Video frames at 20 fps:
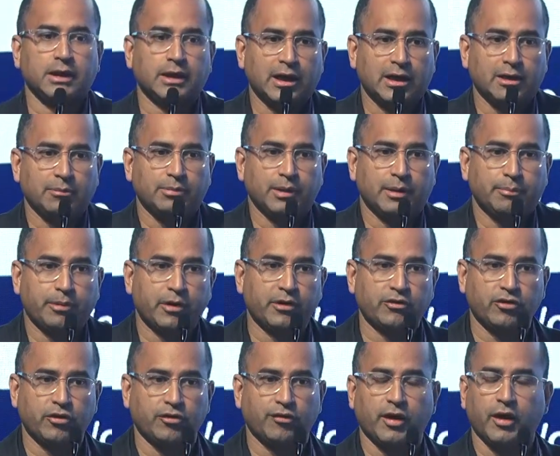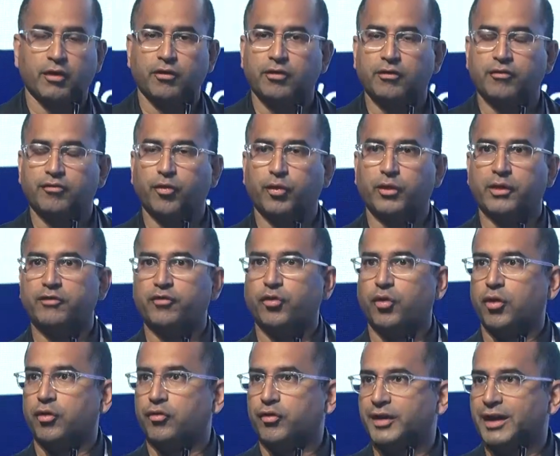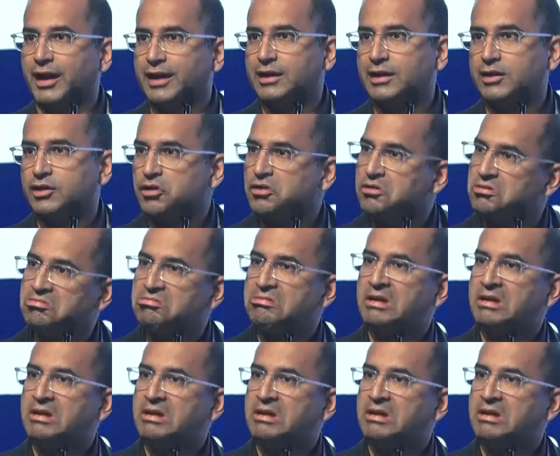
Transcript: had a blood pressure of 144/92,